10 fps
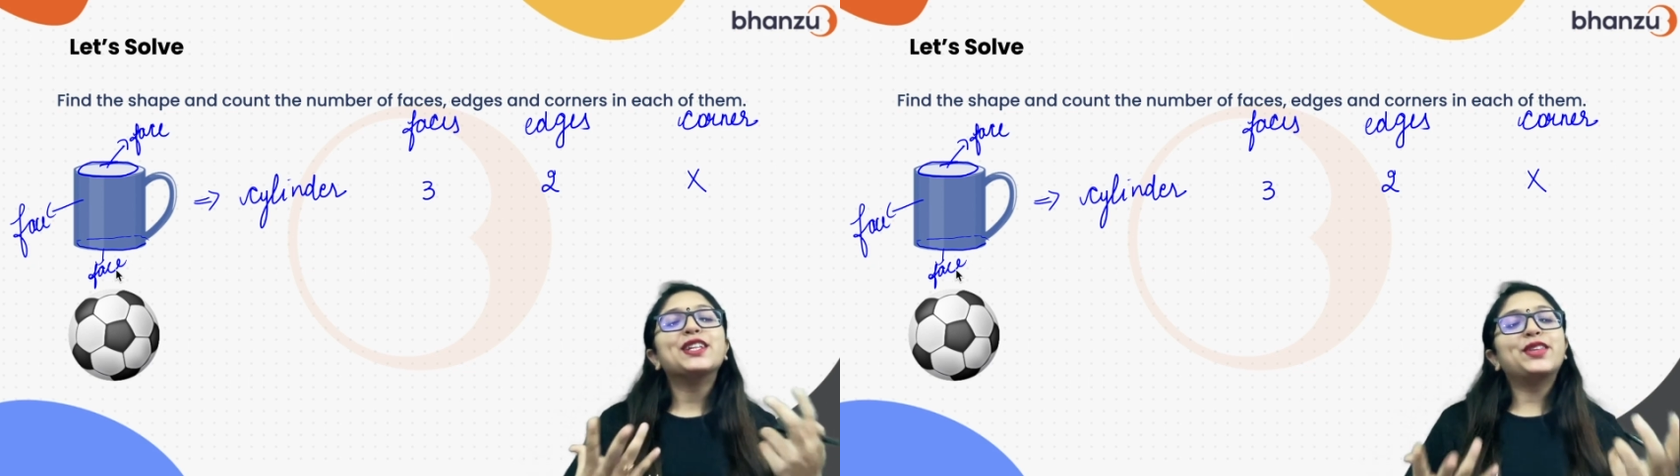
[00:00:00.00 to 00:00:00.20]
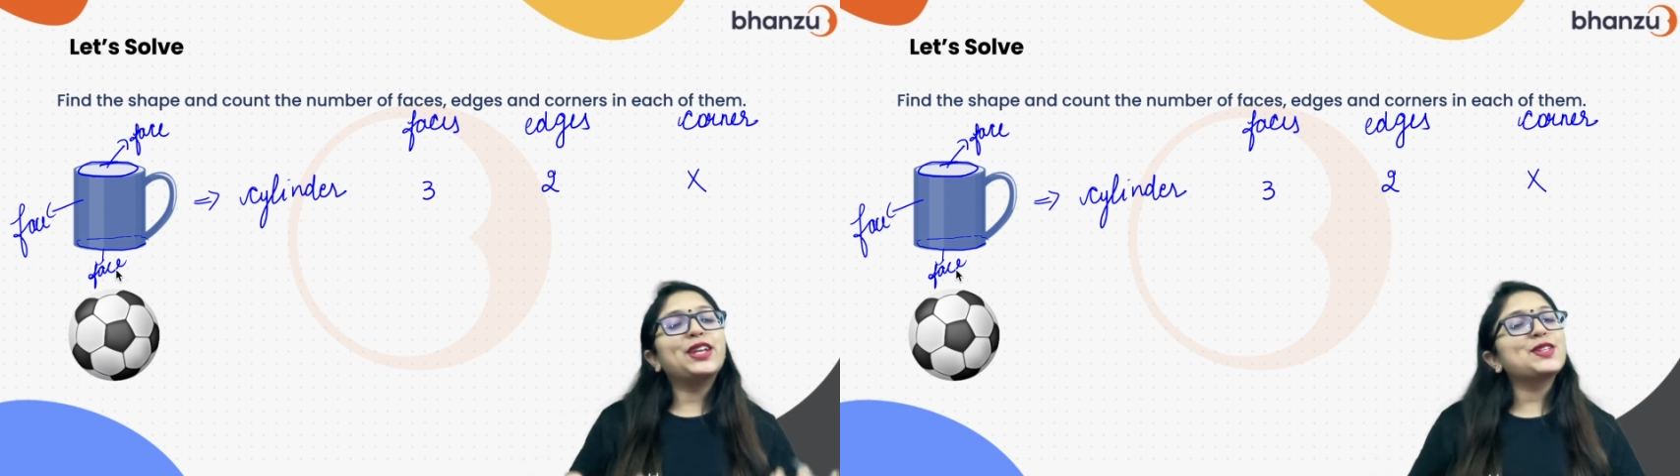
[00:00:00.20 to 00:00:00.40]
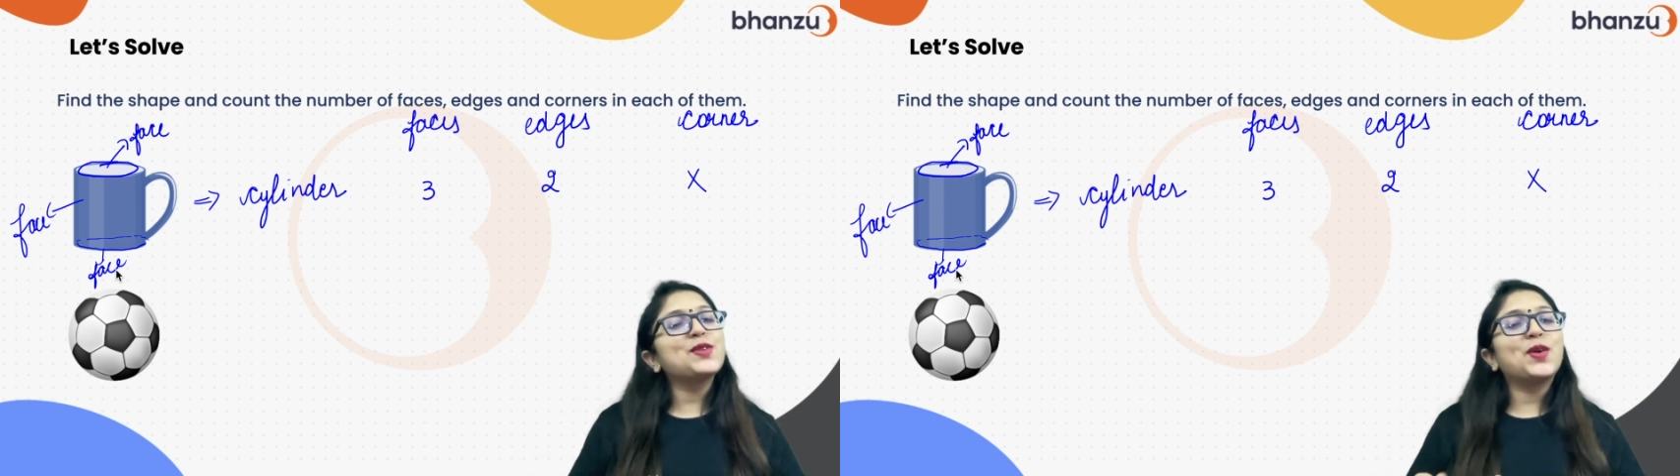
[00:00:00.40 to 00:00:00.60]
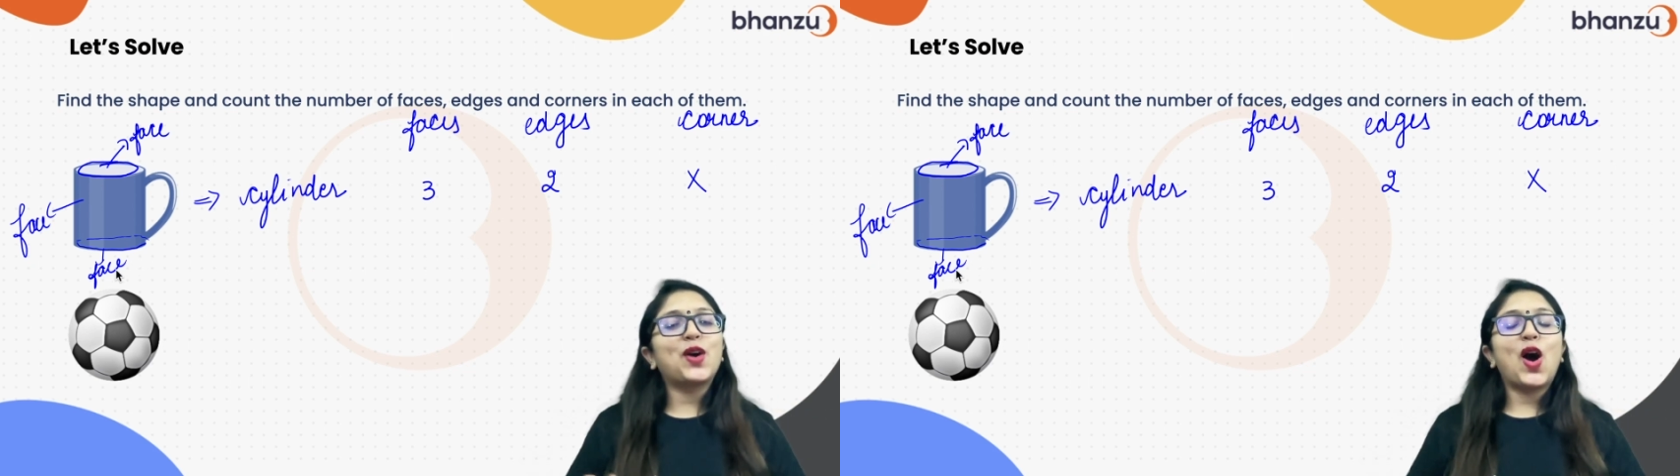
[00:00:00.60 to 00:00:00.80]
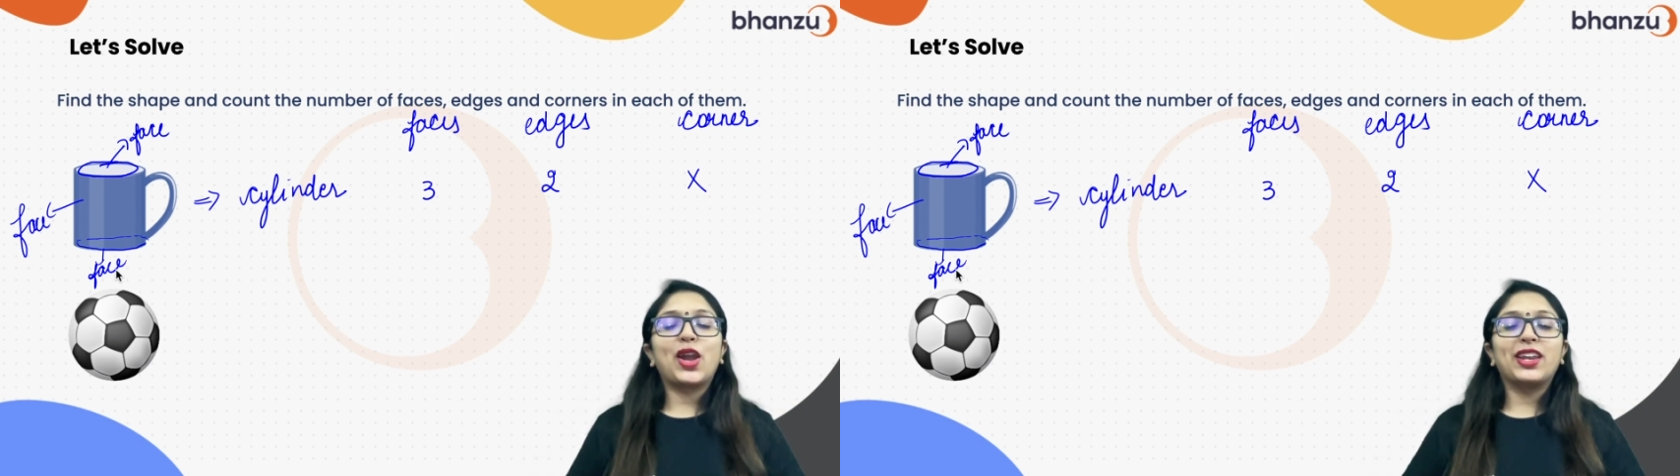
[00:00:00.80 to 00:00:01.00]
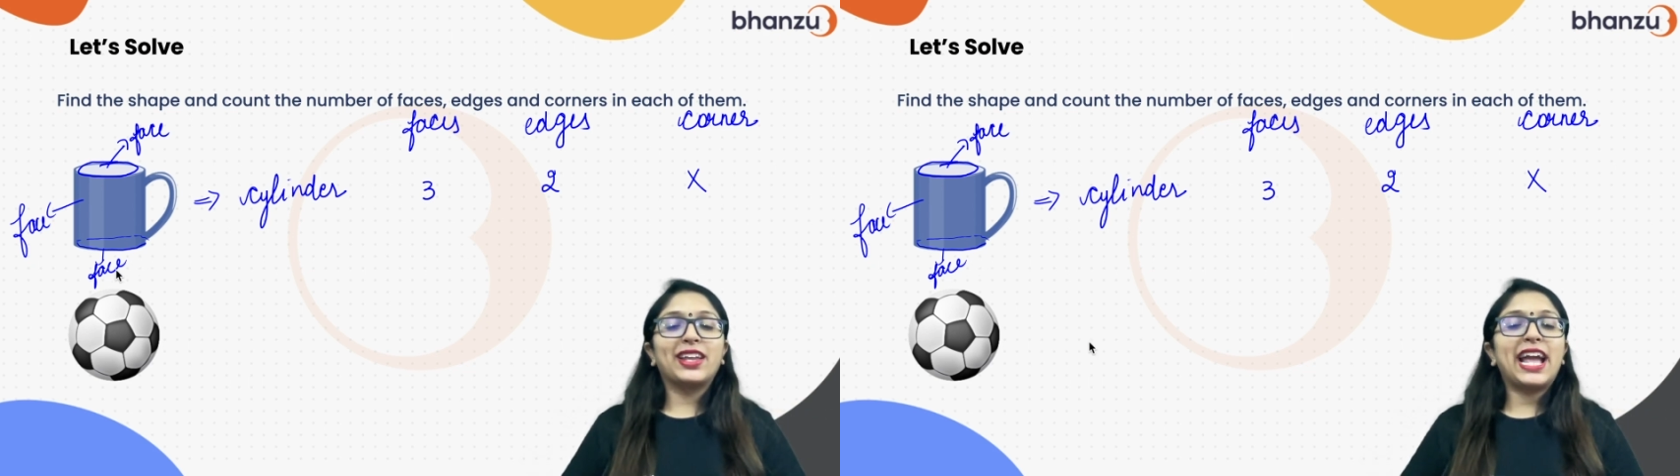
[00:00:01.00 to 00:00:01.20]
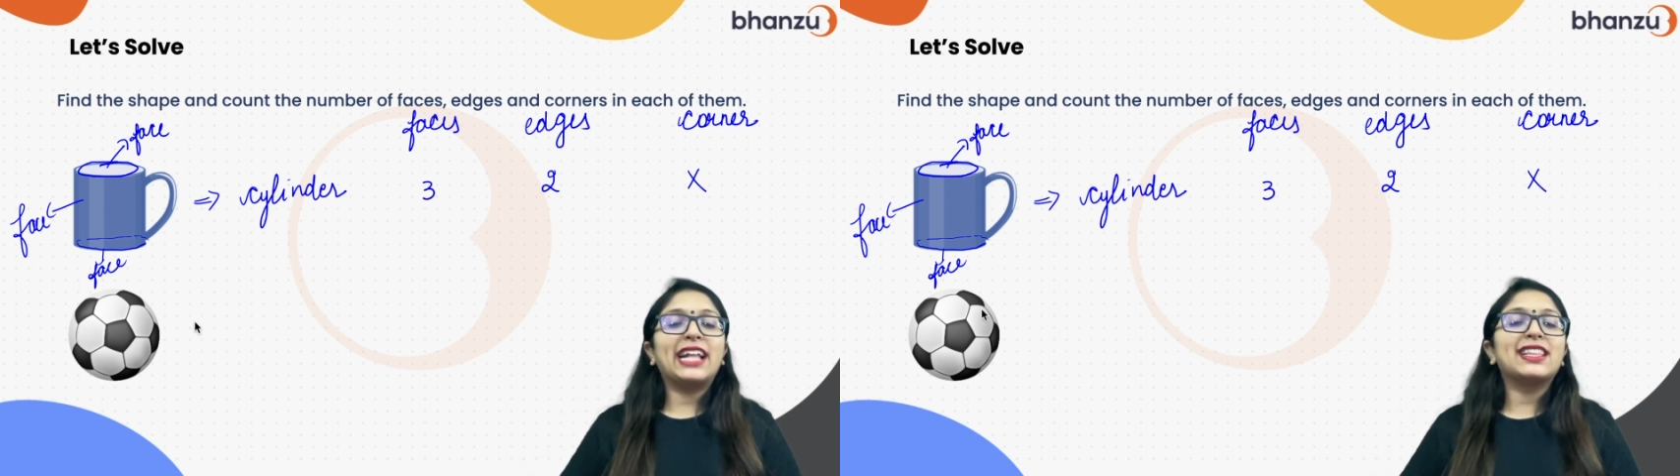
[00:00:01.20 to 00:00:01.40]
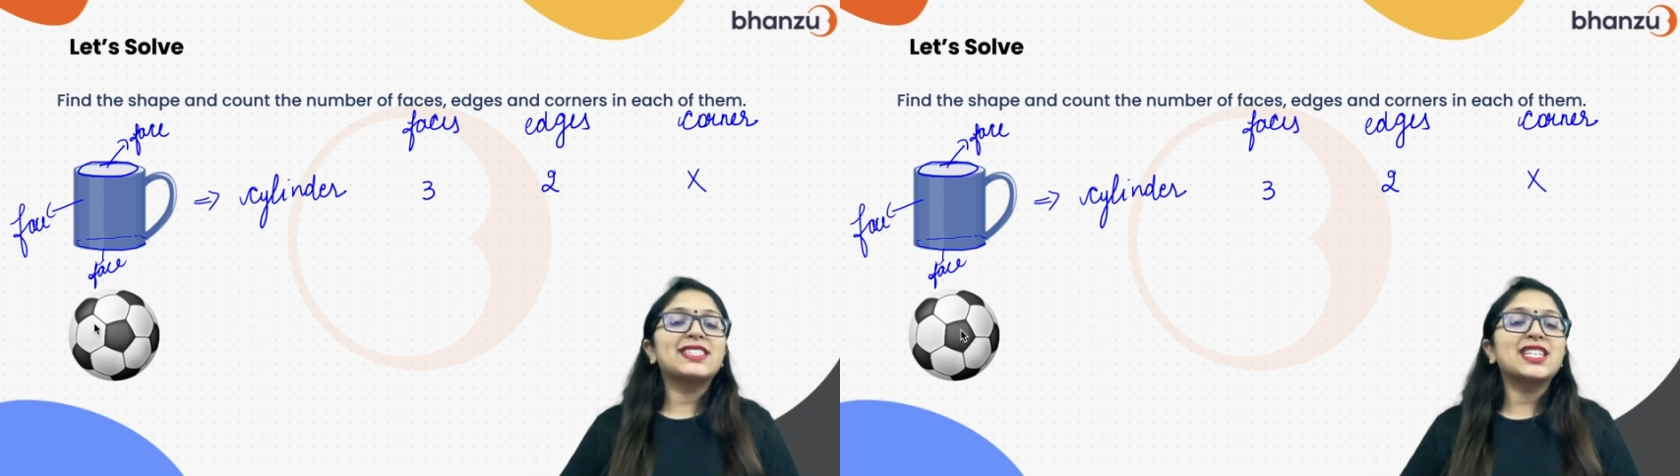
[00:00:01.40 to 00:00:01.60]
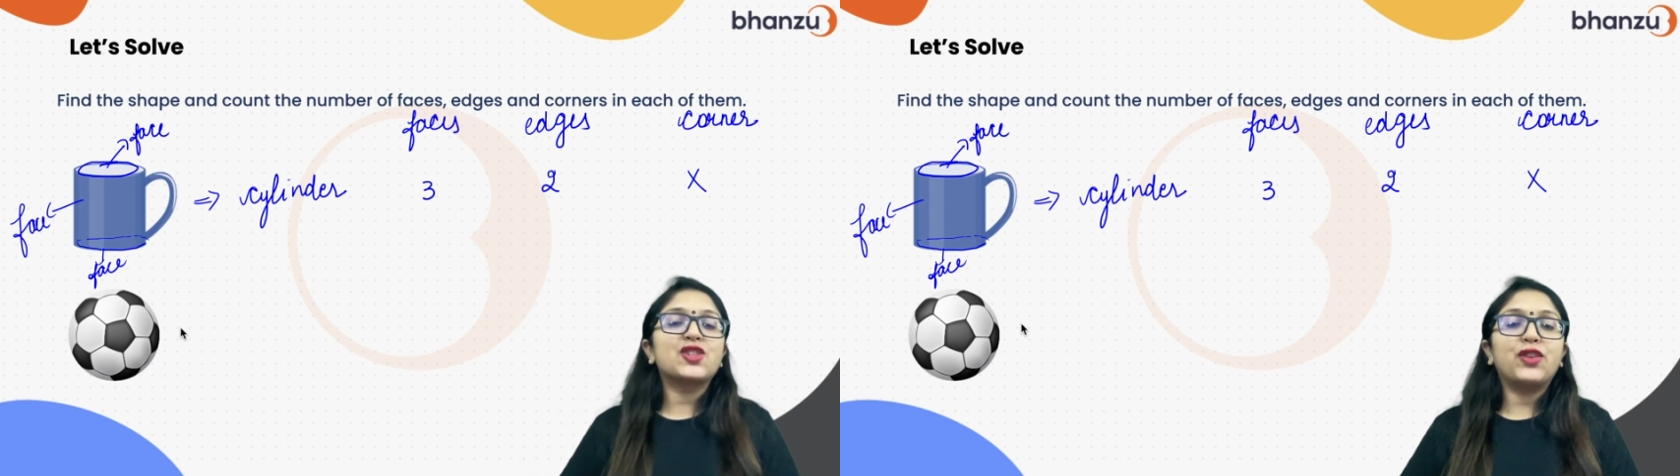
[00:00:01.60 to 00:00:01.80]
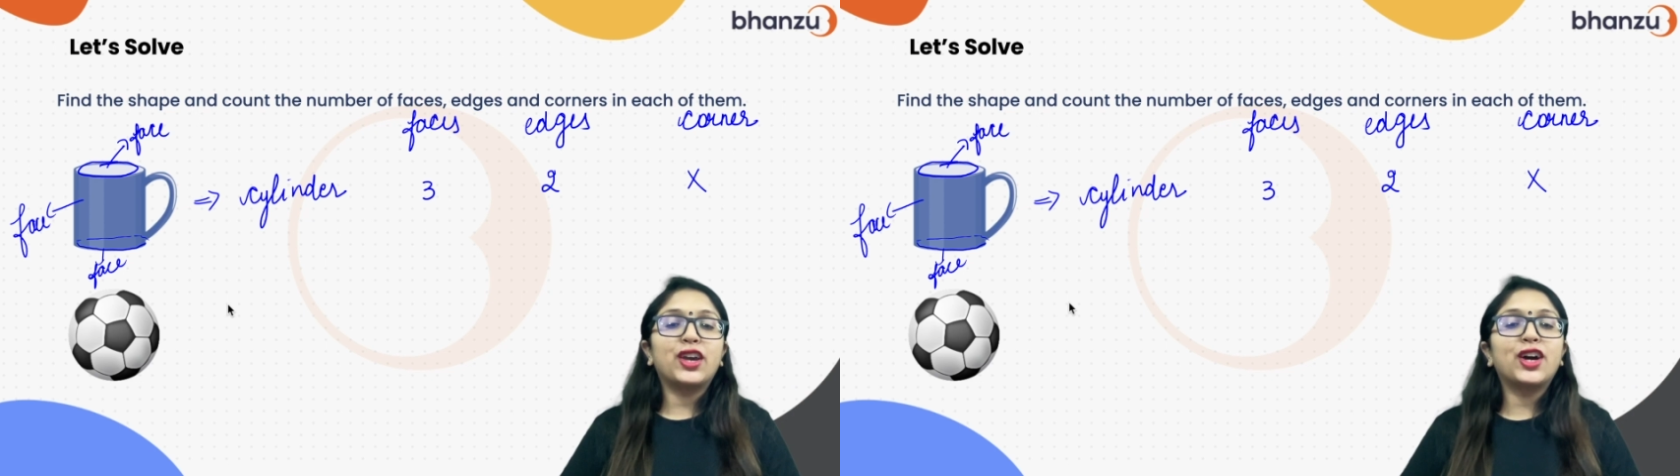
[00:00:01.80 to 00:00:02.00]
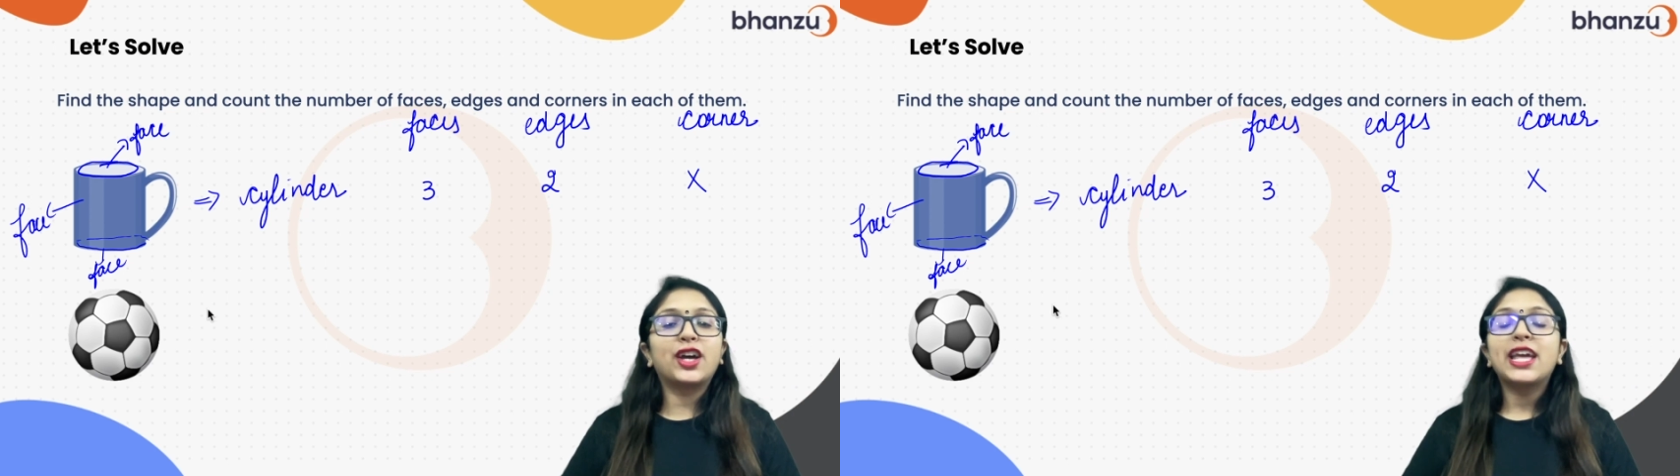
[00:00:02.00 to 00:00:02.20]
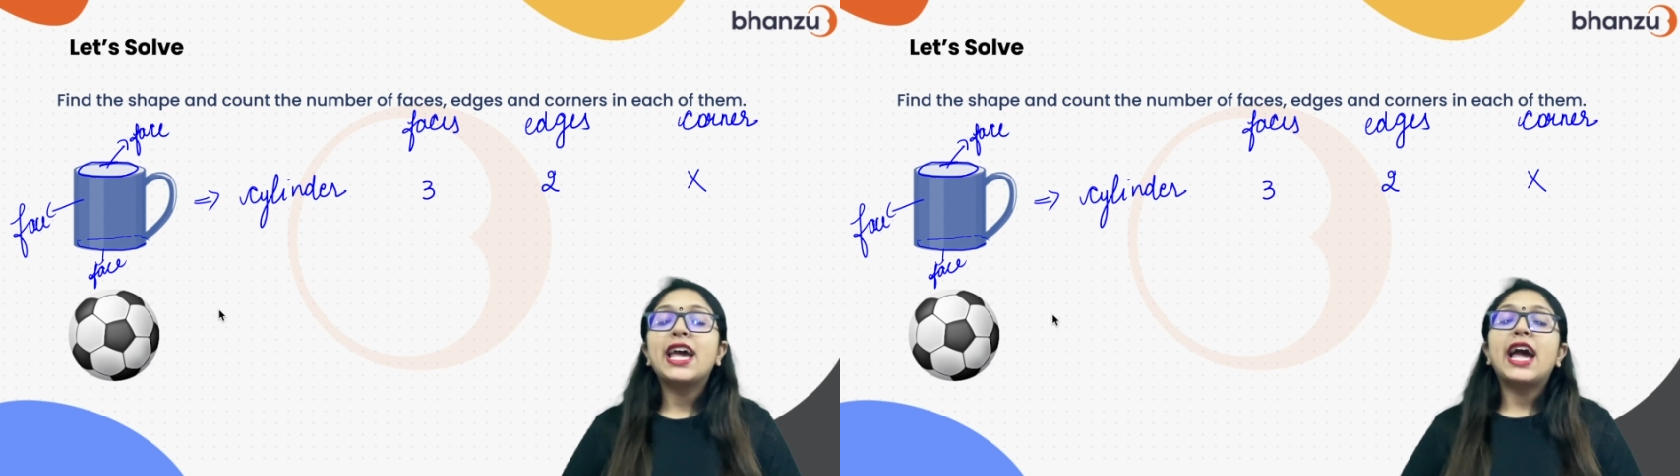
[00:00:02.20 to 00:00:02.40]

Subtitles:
there is no corner. And this is sphere.